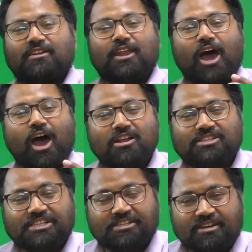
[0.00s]
an
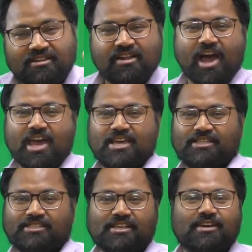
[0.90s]
article,
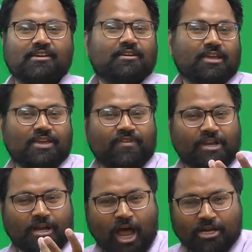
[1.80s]
guys. Even
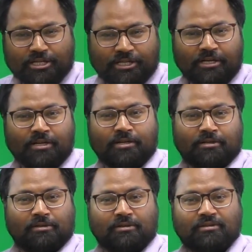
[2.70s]
an
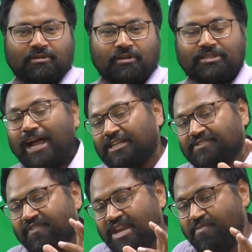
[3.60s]
article. That
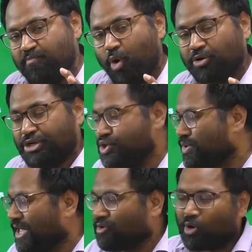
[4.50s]
is very important. You
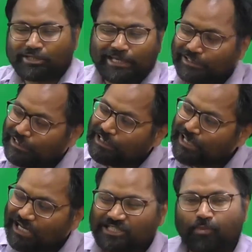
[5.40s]
cannot say these
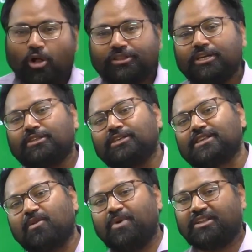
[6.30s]
are small things, these
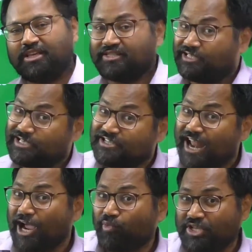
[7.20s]
are big things. This is
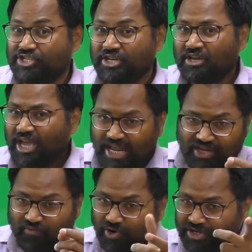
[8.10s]
language.
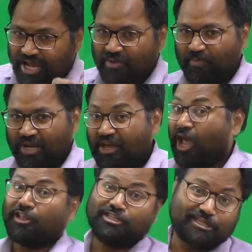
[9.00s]
Any word can play.
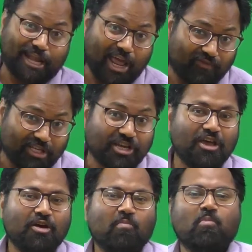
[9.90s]
And this is language.
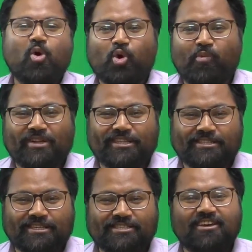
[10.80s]
Moreover,
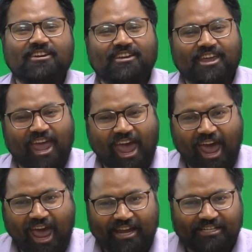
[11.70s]
this is
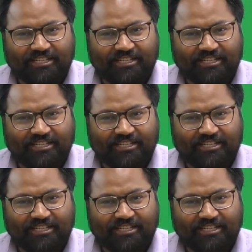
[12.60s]
cat.